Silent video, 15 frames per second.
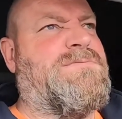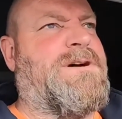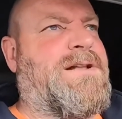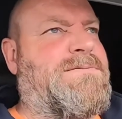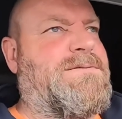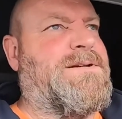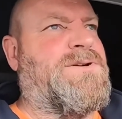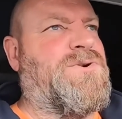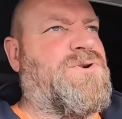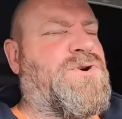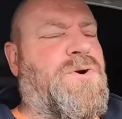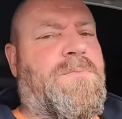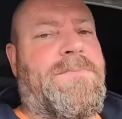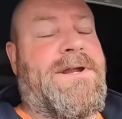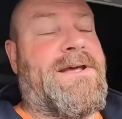well, a good
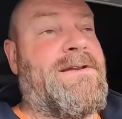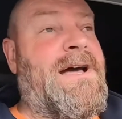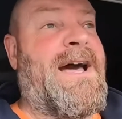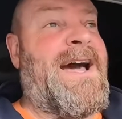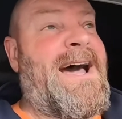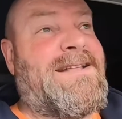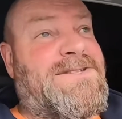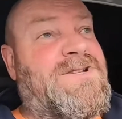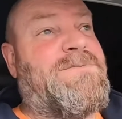company, and I had, to be